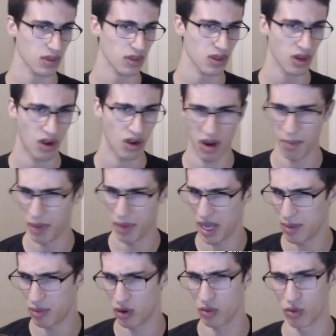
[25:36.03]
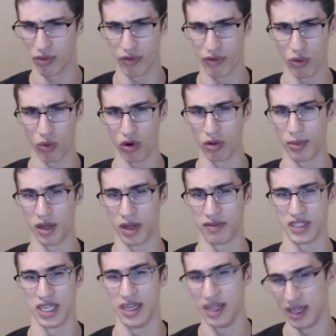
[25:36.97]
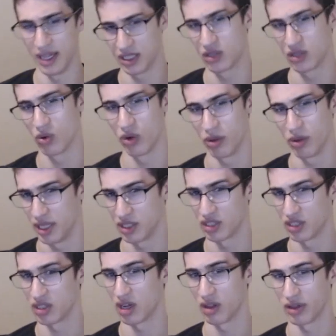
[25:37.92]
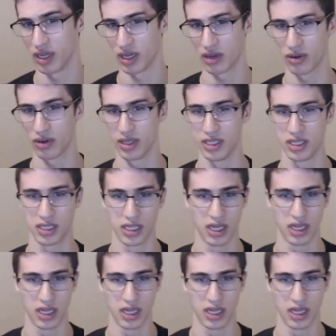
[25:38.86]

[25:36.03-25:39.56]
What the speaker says: On paper, with full world buffs, it is going to be a solid increase.